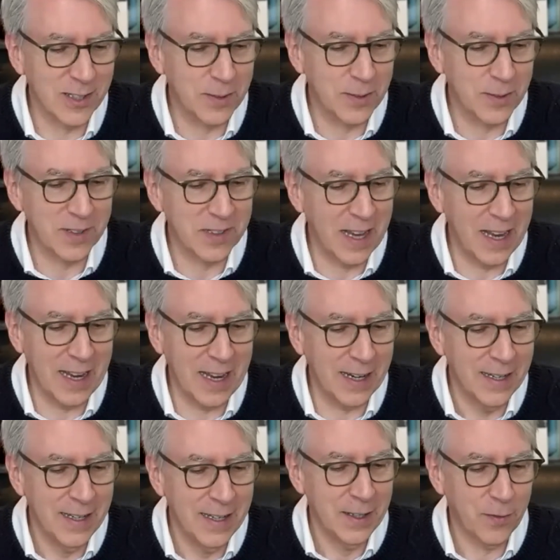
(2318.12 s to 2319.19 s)
people saying
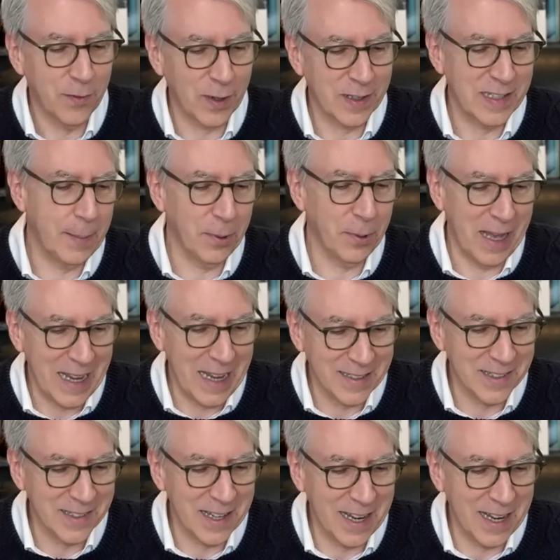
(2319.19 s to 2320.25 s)
for example, Anne
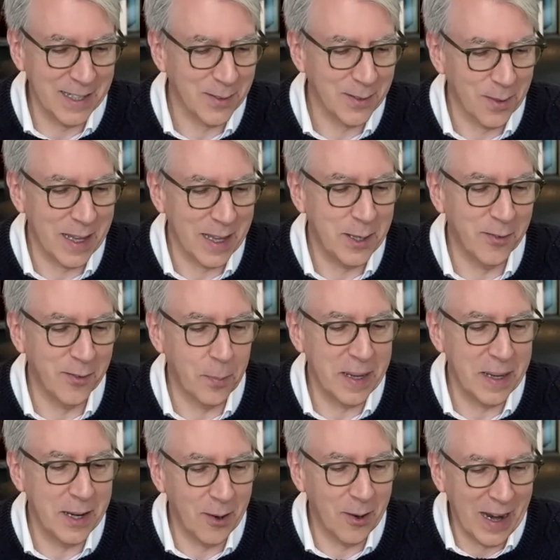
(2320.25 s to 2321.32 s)
saying, So thank you for
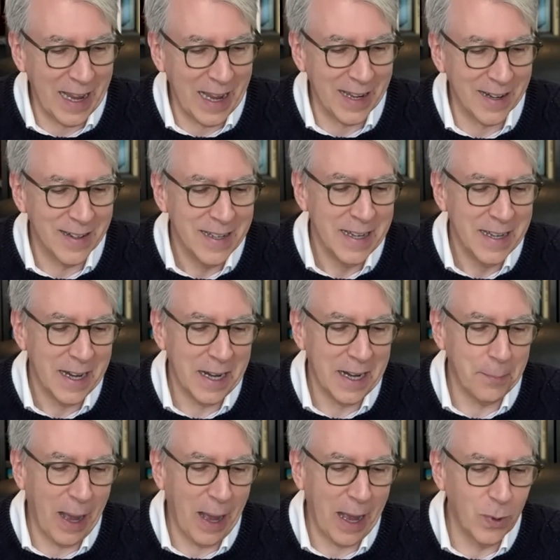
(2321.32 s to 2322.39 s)
being here, Anne.
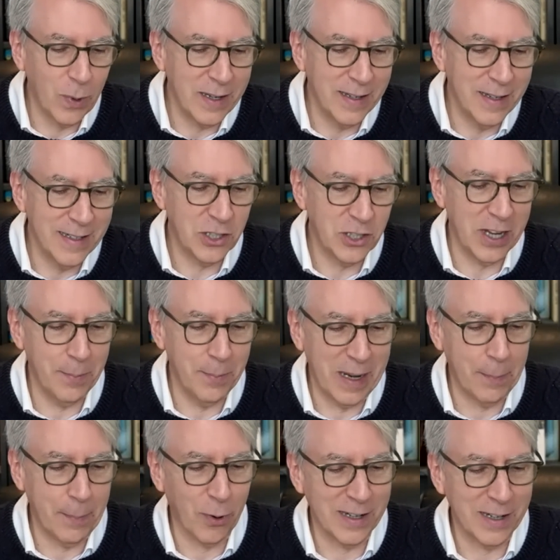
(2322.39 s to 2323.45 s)
Um, I wouldn't initiate many
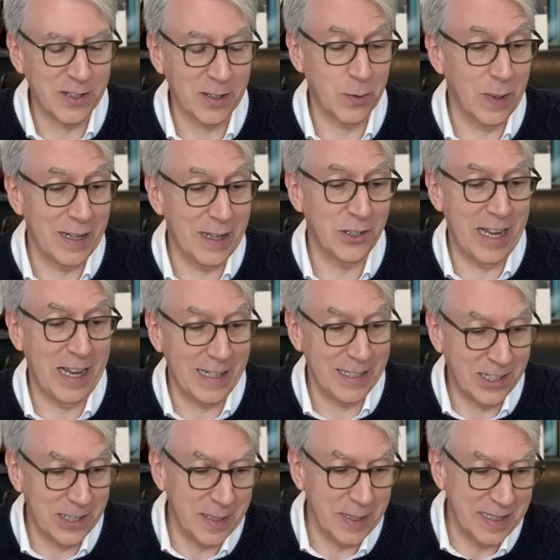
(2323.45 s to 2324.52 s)
projects without
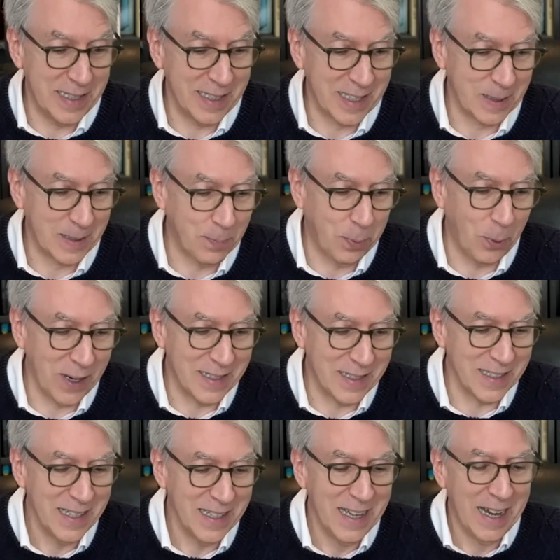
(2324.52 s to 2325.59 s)
ChatGPT at this
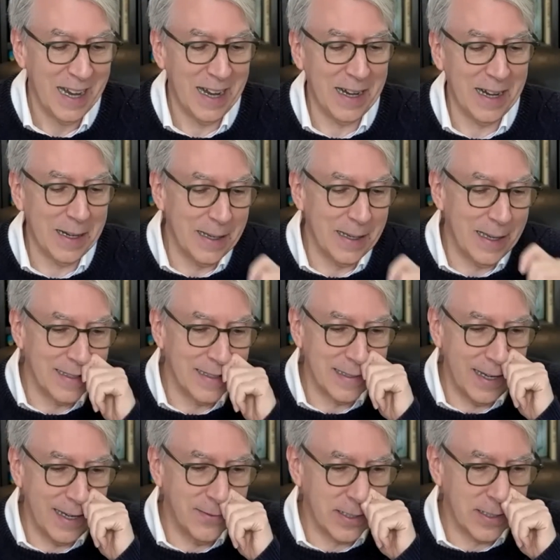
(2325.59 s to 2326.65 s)
point, uh, and it
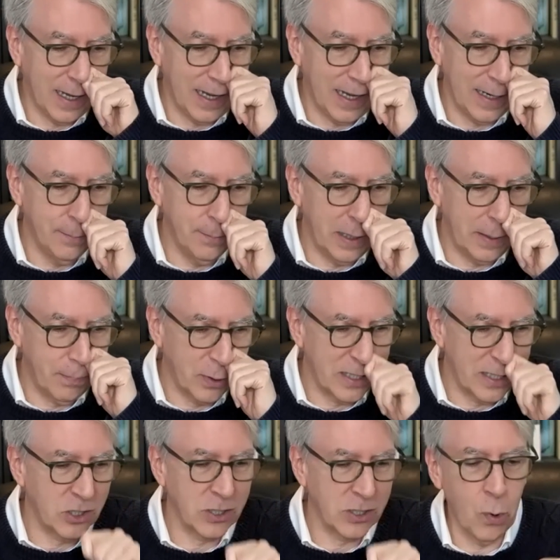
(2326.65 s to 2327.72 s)
saves time, but
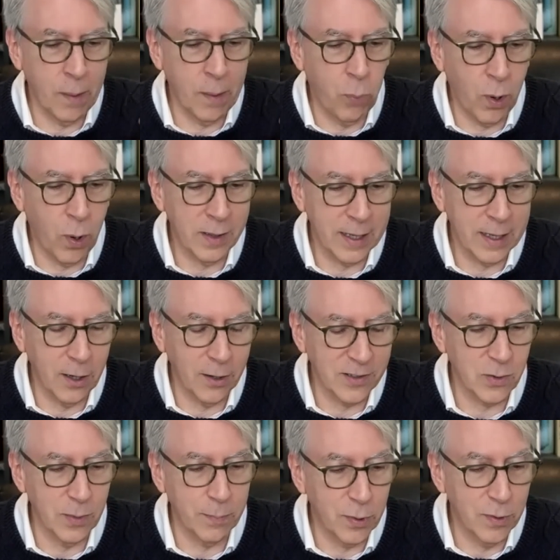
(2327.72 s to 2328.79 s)
potentially more importantly, it
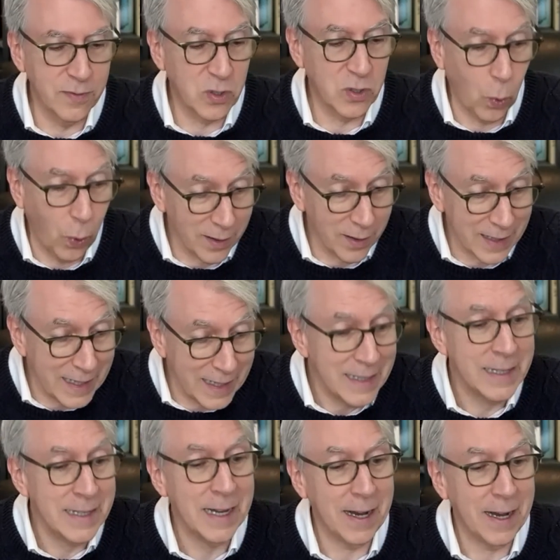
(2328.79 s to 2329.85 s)
also improves quality.
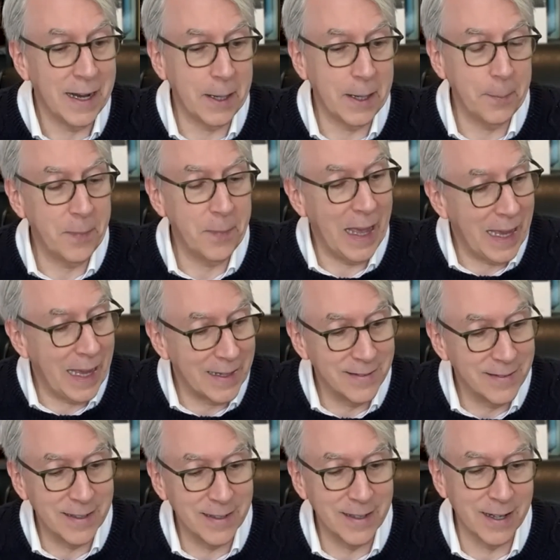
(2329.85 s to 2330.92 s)
Um,
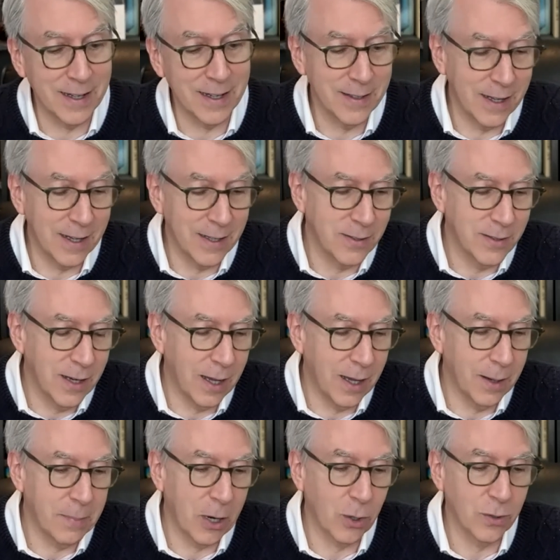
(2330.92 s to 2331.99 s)
and uh, uh,
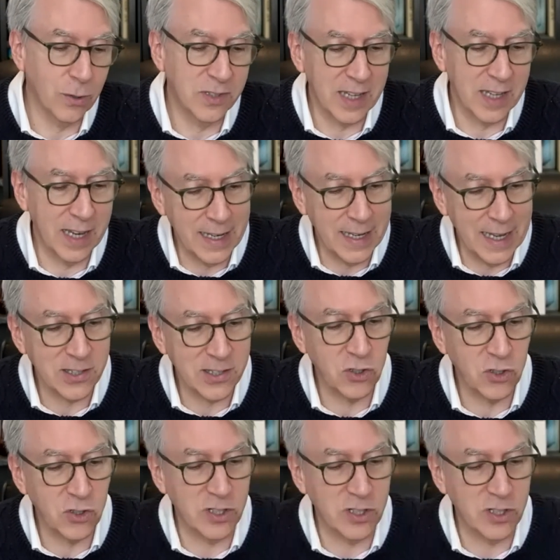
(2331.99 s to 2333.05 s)
Merrill is saying yes,
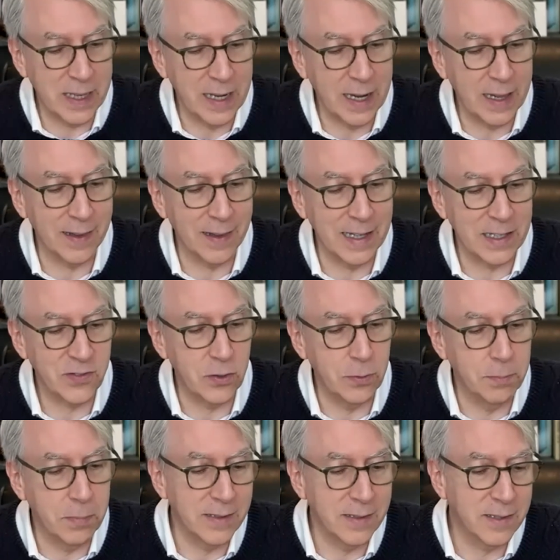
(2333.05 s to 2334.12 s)
just beginning the last few
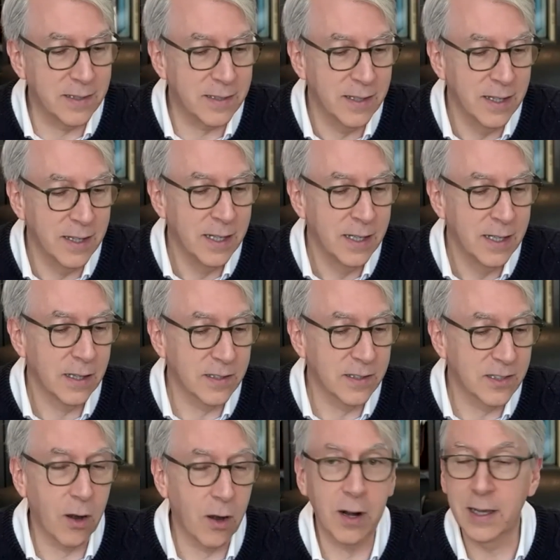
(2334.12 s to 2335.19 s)
months.
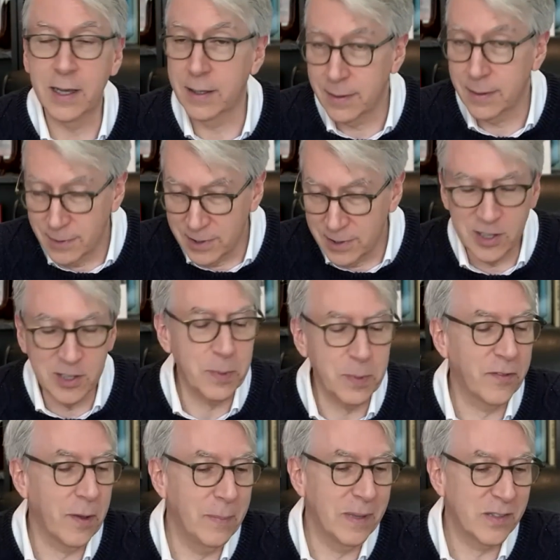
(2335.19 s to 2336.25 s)
Lastara, excuse me if
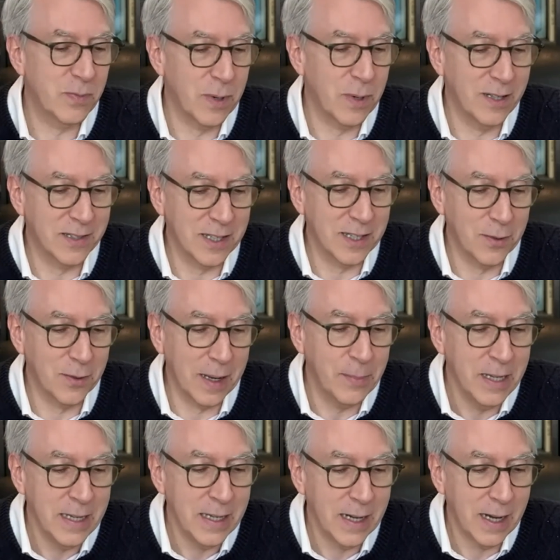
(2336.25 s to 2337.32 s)
I'm mispronouncing your name.
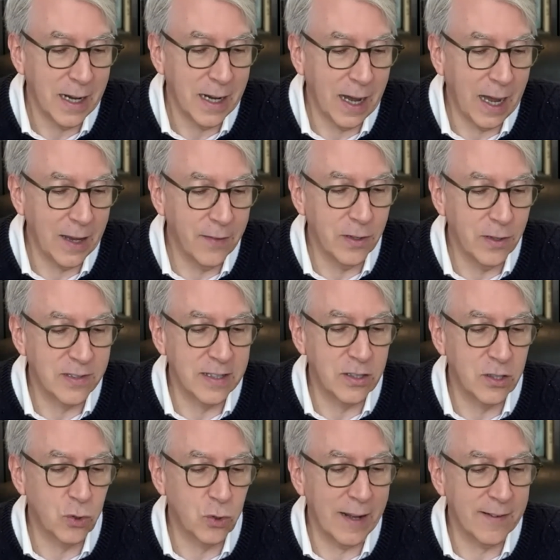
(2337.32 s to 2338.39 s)
Uh, I've used it to
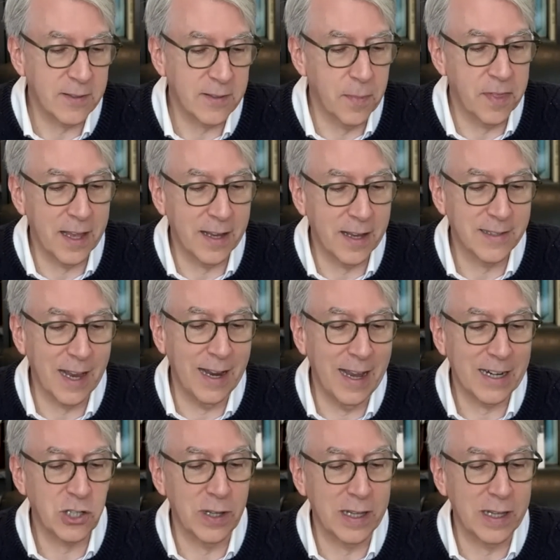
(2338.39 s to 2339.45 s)
draft some things. I
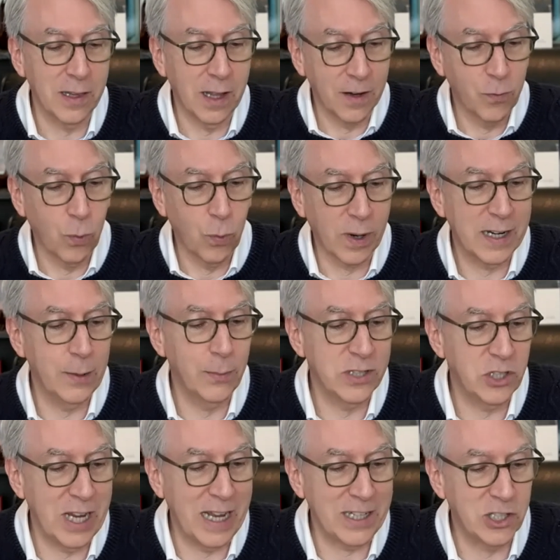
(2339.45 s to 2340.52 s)
actually love working with
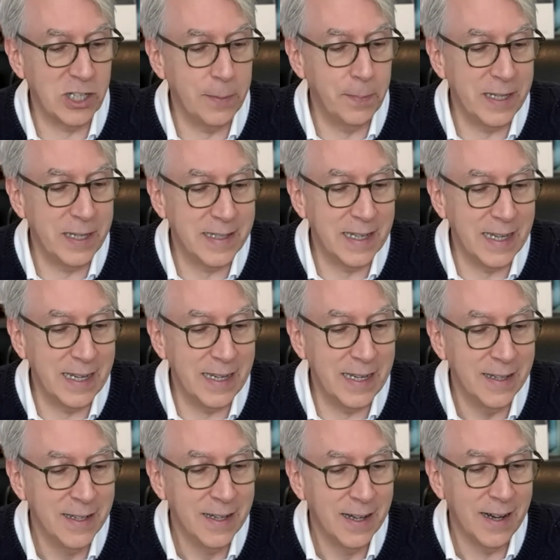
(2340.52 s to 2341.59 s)
ChatGPT.
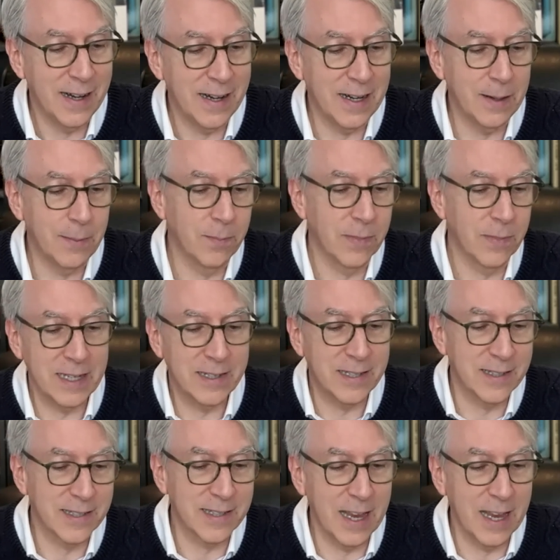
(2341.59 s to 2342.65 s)
Um, Lisa
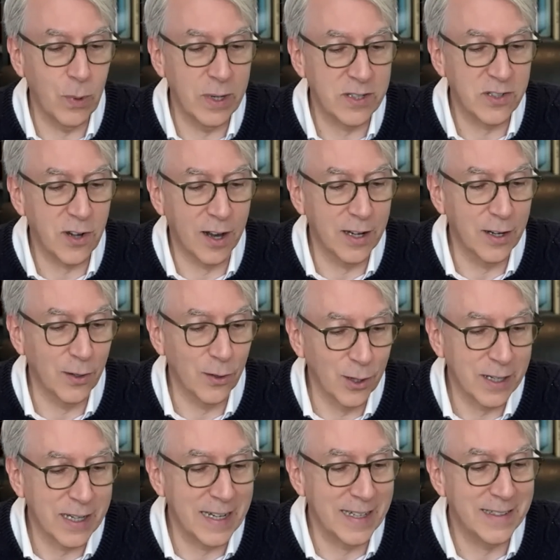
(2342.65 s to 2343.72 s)
saying we're starting to
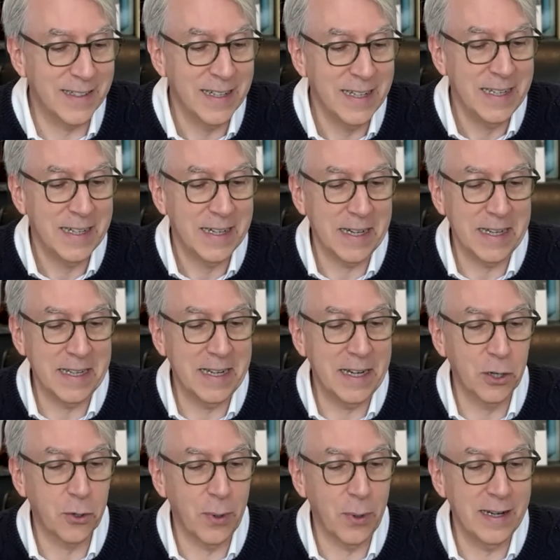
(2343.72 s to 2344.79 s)
look at it and
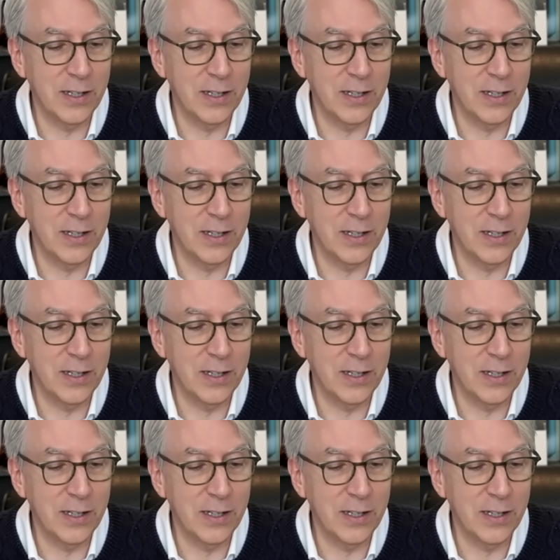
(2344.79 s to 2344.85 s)
integrate it